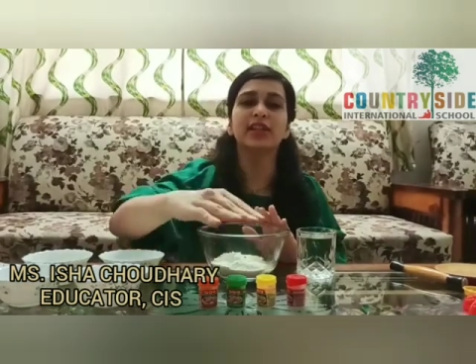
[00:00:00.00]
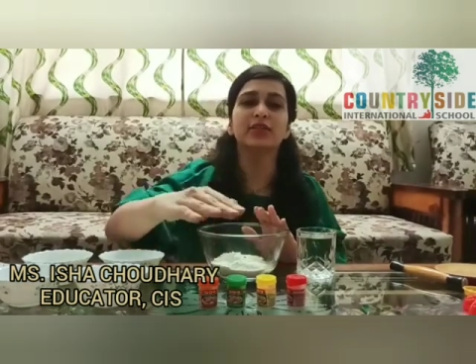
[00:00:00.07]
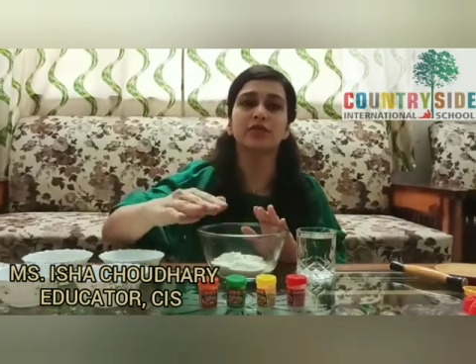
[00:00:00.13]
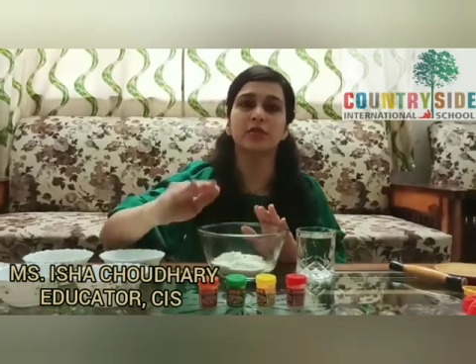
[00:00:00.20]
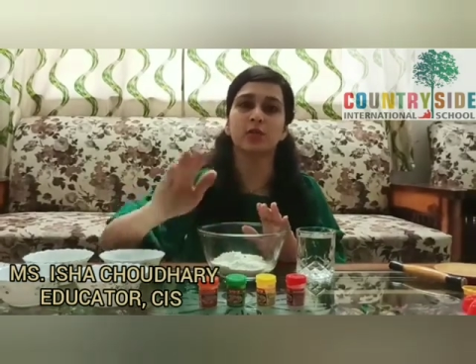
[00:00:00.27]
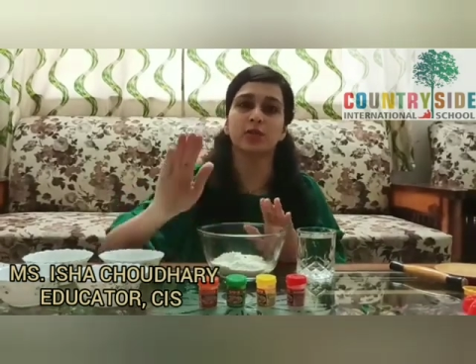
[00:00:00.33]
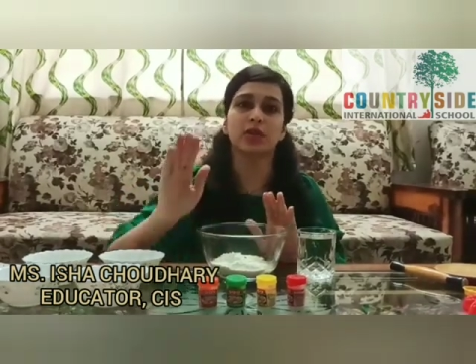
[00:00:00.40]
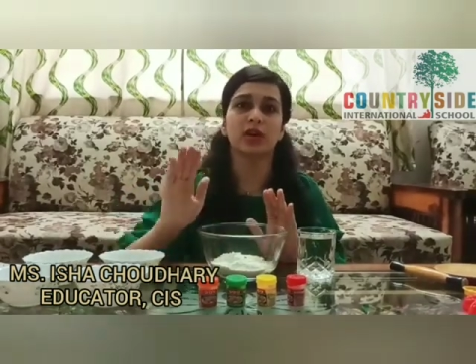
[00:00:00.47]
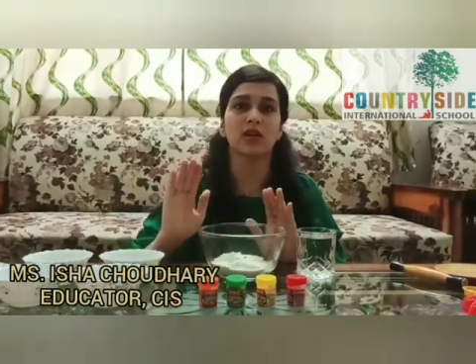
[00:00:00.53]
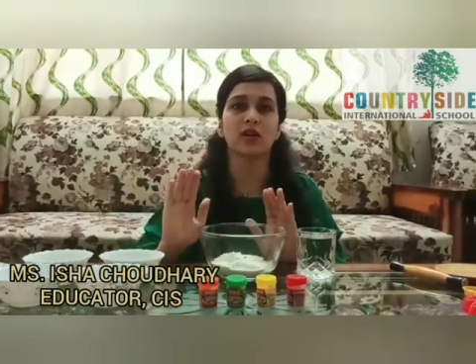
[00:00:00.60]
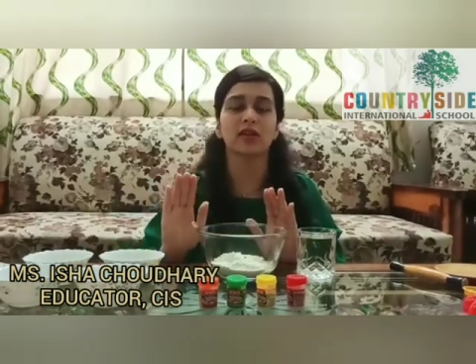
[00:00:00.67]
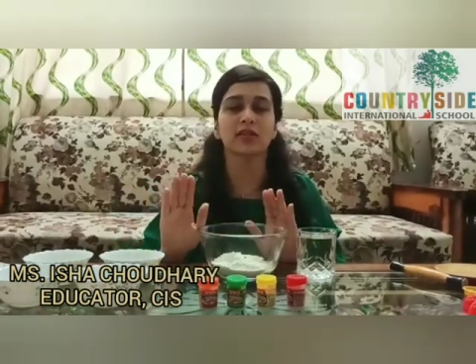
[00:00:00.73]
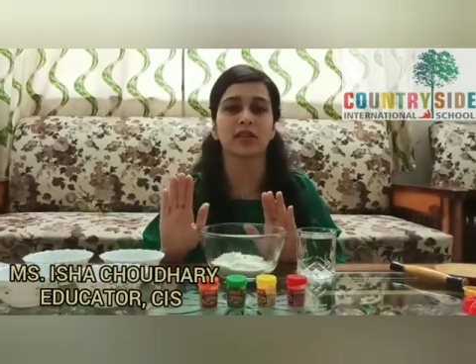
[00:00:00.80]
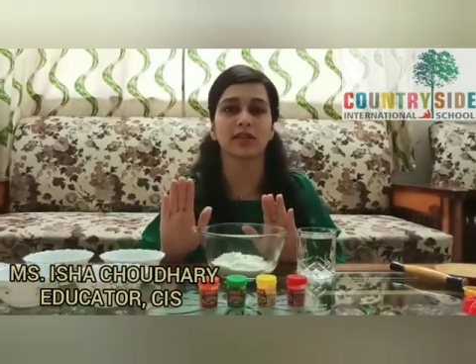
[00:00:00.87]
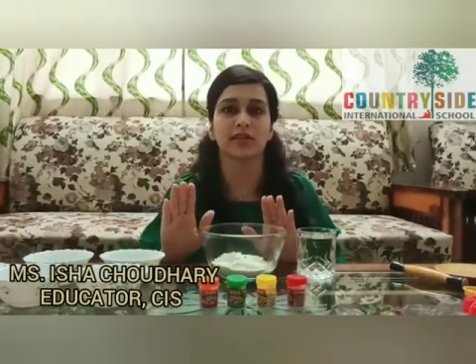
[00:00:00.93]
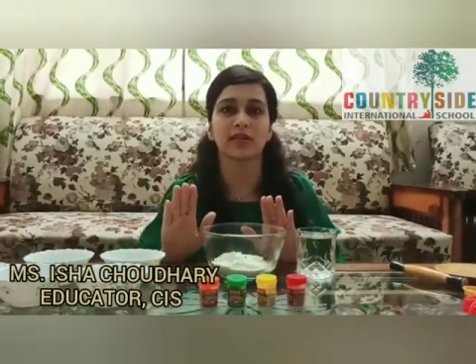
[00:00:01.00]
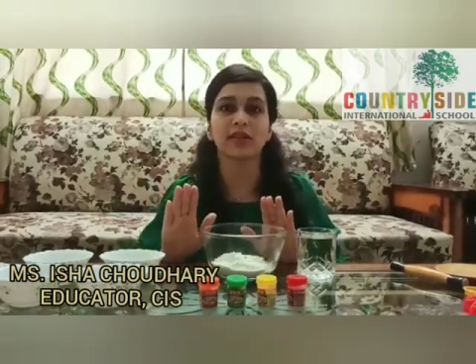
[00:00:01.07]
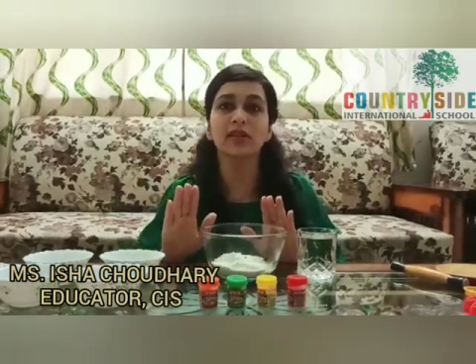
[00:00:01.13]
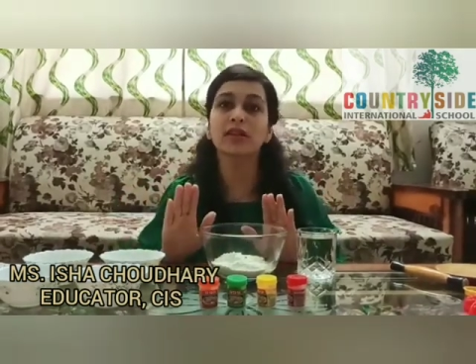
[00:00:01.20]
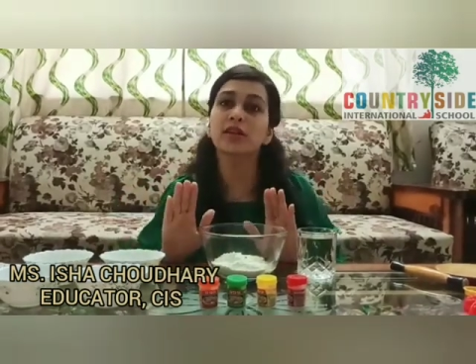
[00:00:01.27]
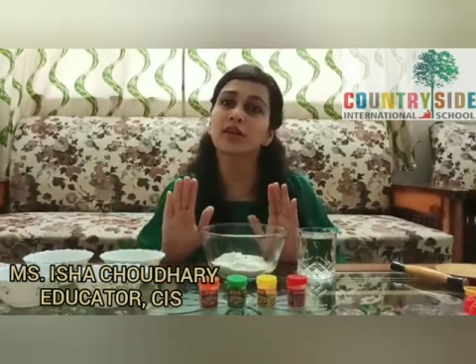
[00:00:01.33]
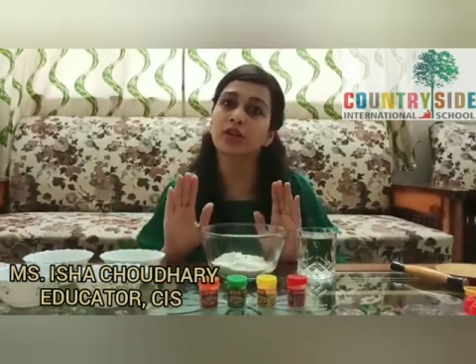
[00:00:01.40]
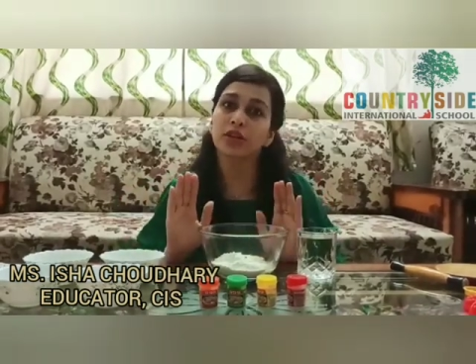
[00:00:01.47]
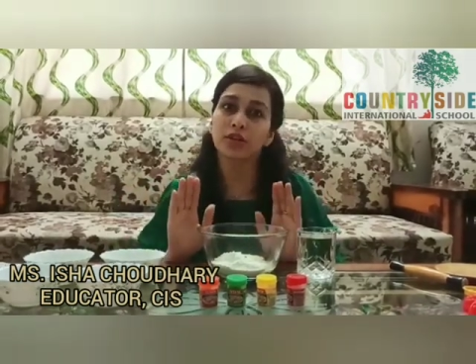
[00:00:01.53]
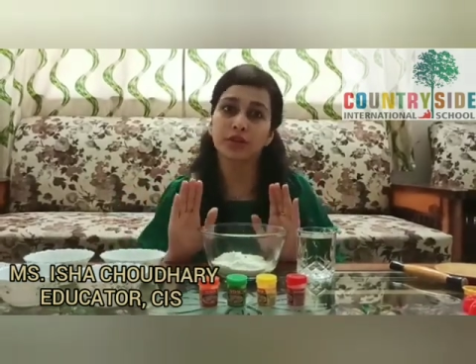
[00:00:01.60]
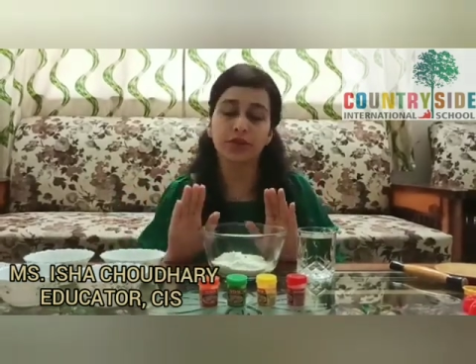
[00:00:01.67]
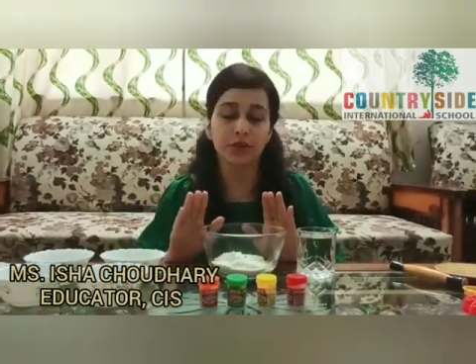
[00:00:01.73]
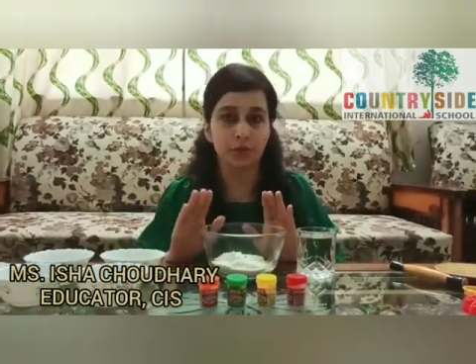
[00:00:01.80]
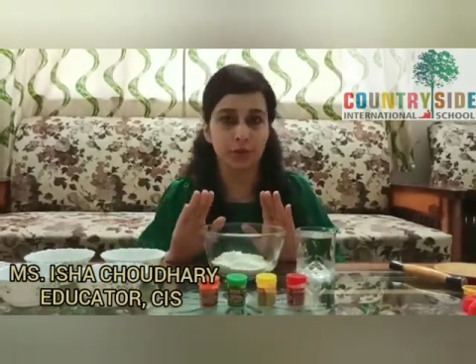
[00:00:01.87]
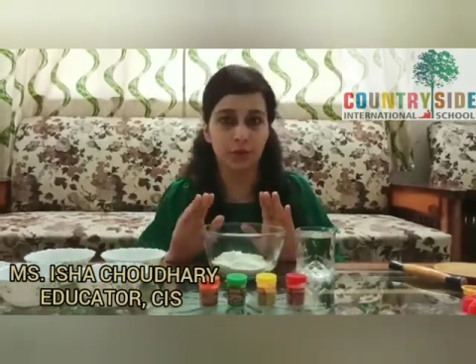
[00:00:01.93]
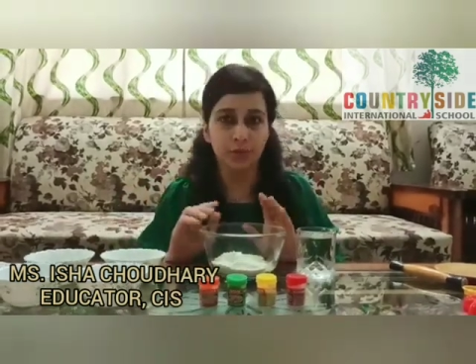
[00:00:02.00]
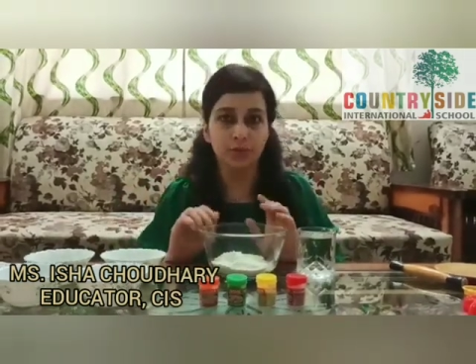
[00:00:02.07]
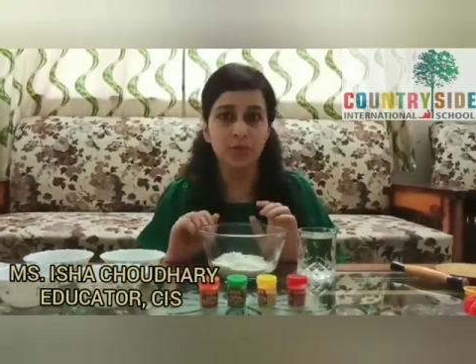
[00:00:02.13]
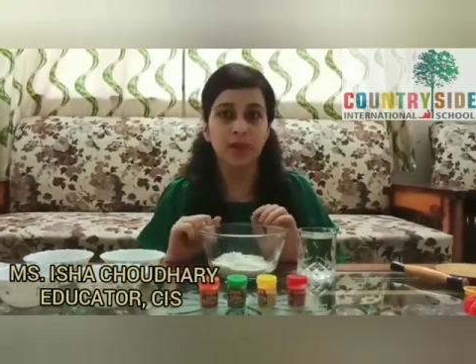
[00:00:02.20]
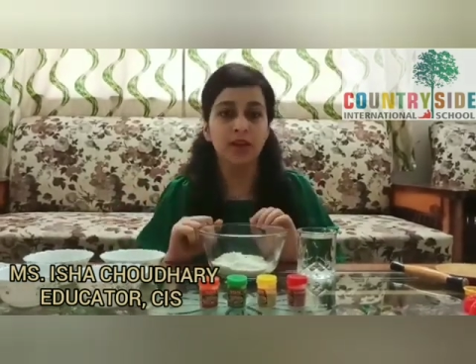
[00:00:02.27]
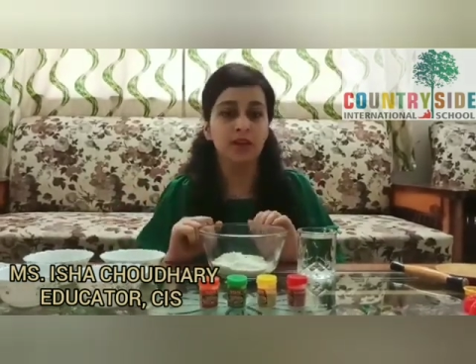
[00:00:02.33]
these food colors in the dough.